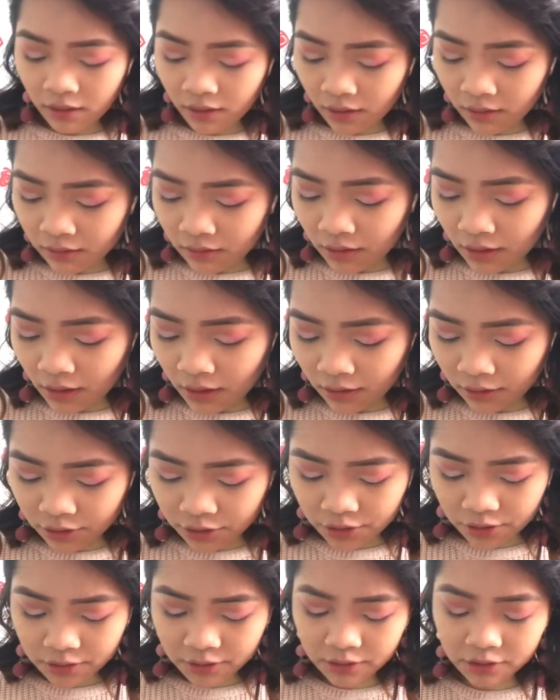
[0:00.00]
And then
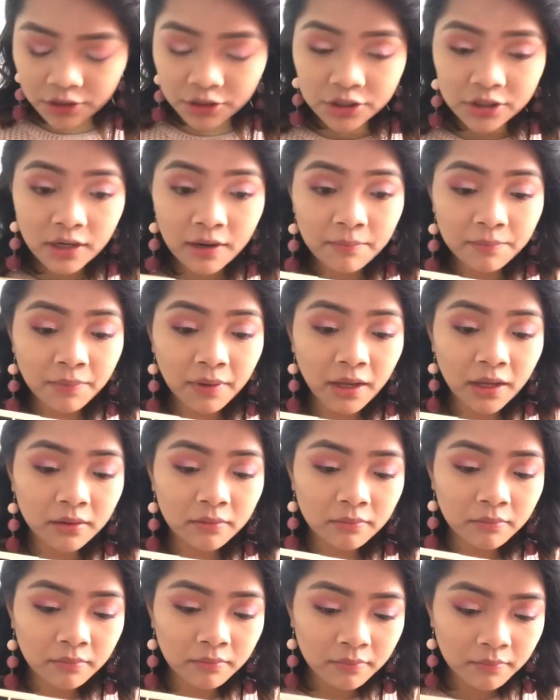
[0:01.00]
just the
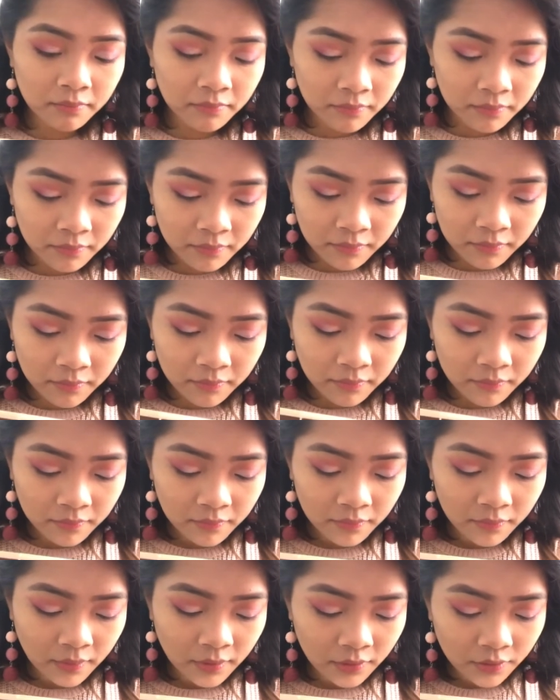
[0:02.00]
champagne,
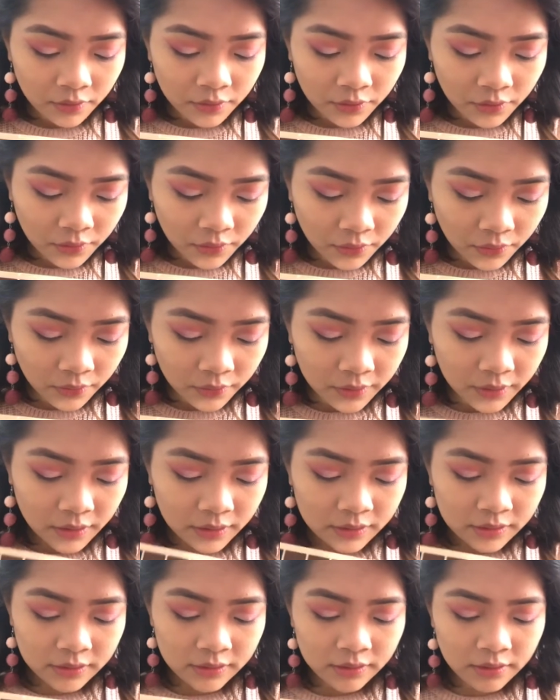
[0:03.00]
what do you call
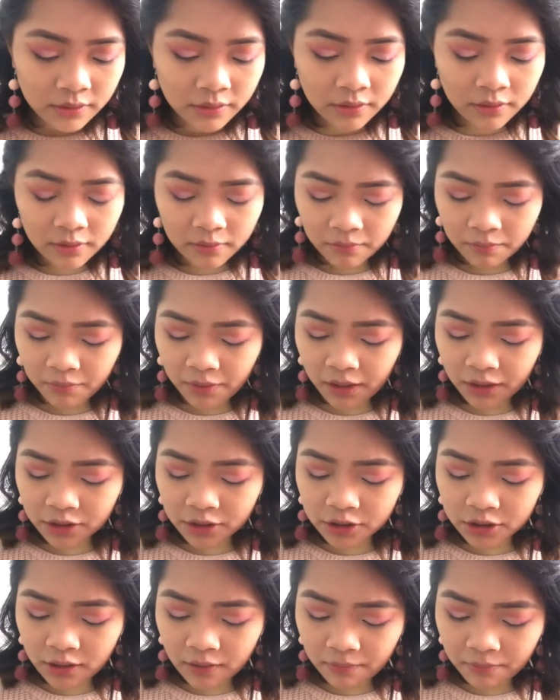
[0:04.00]
this? Pink
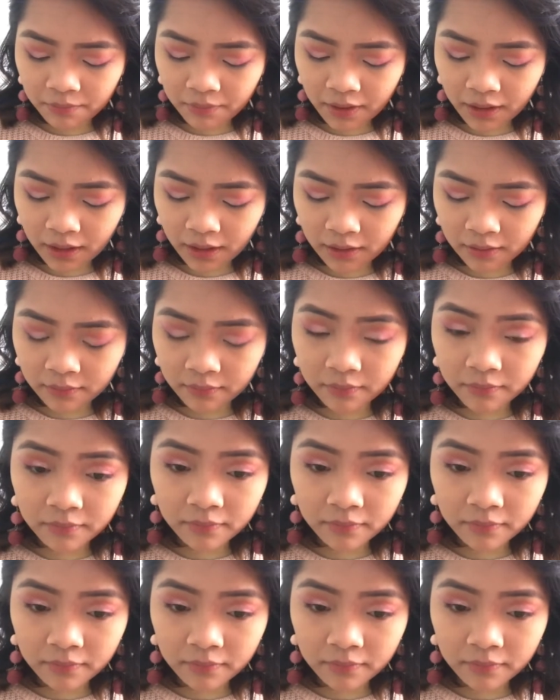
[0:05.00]
champagne.